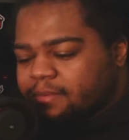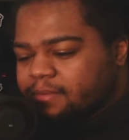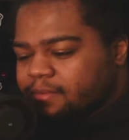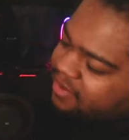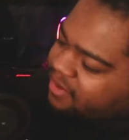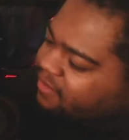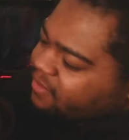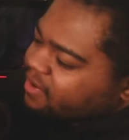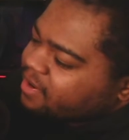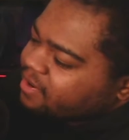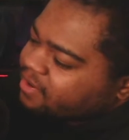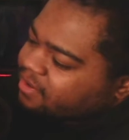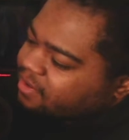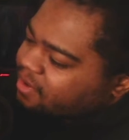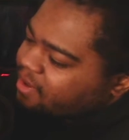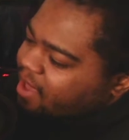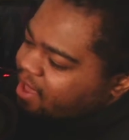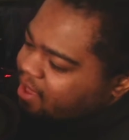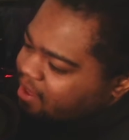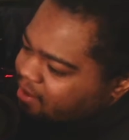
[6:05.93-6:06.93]
I just never
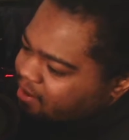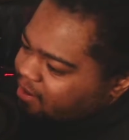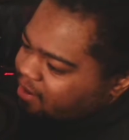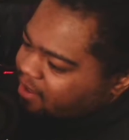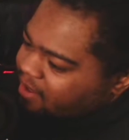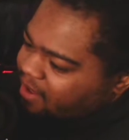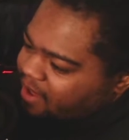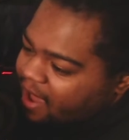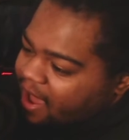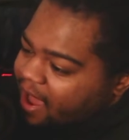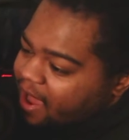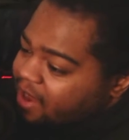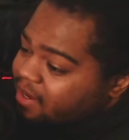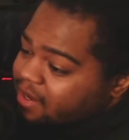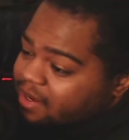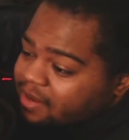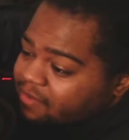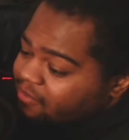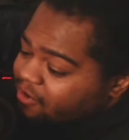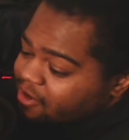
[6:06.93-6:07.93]
understood hate. Like, I
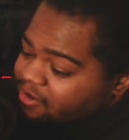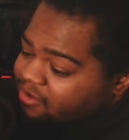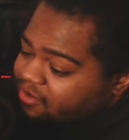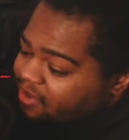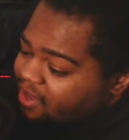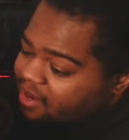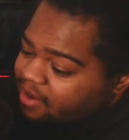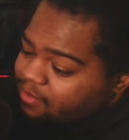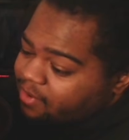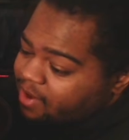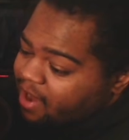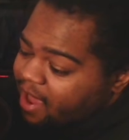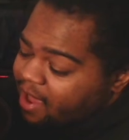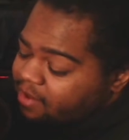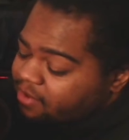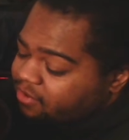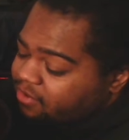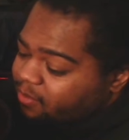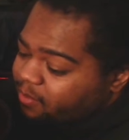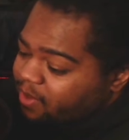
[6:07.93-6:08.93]
didn't even understand it when
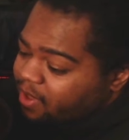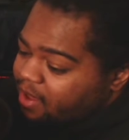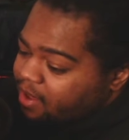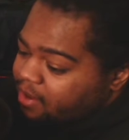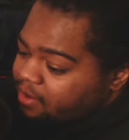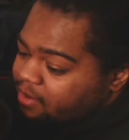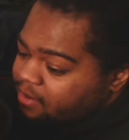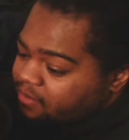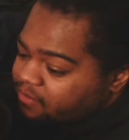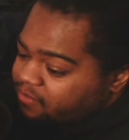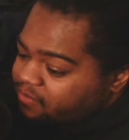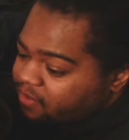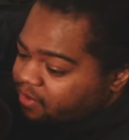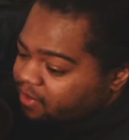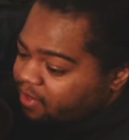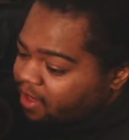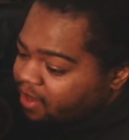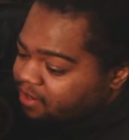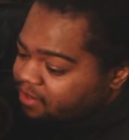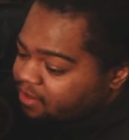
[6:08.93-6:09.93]
I used to be a hater for
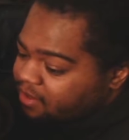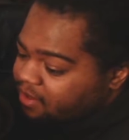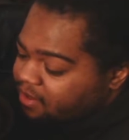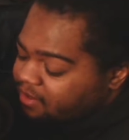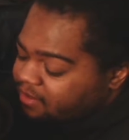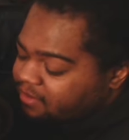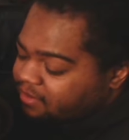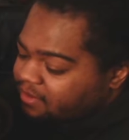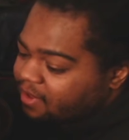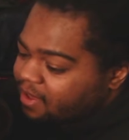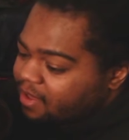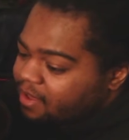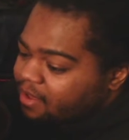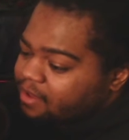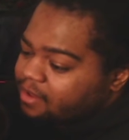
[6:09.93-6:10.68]
a lot of things.